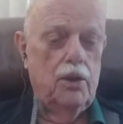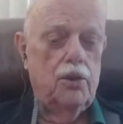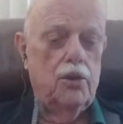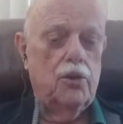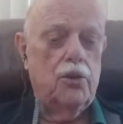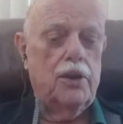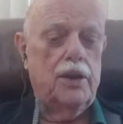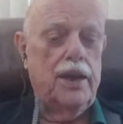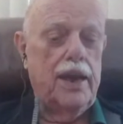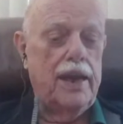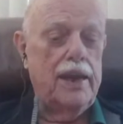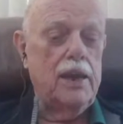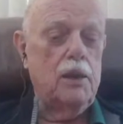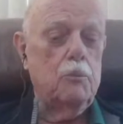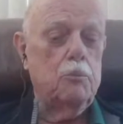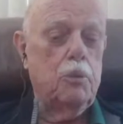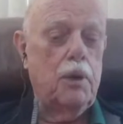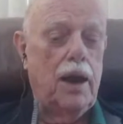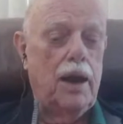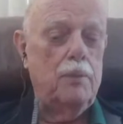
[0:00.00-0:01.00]
you're
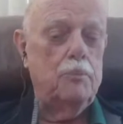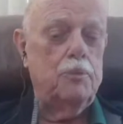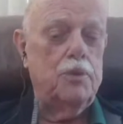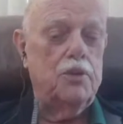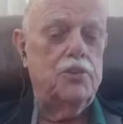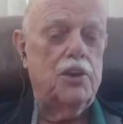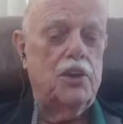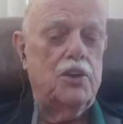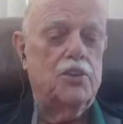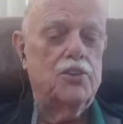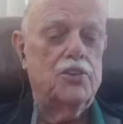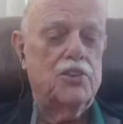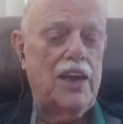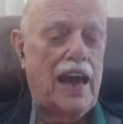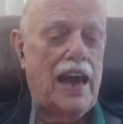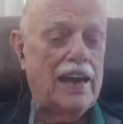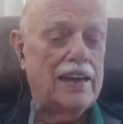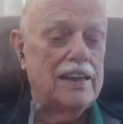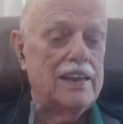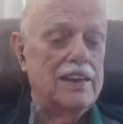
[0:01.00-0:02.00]
getting pipe that's
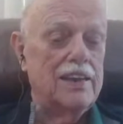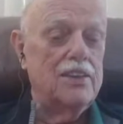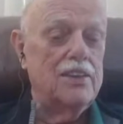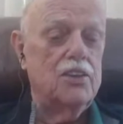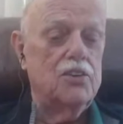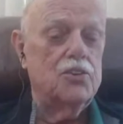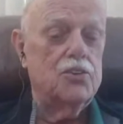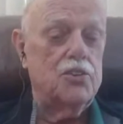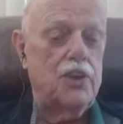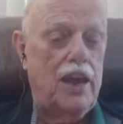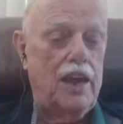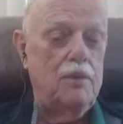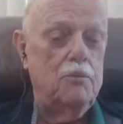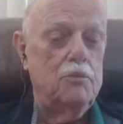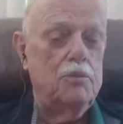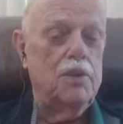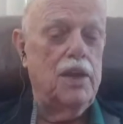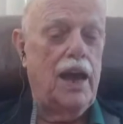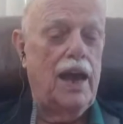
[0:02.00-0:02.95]
exactly the same